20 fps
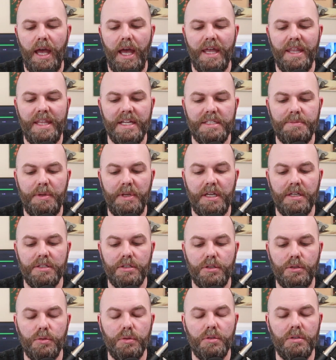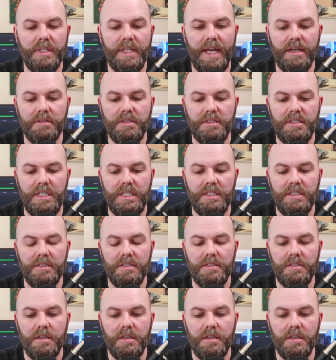And that's because Google now sees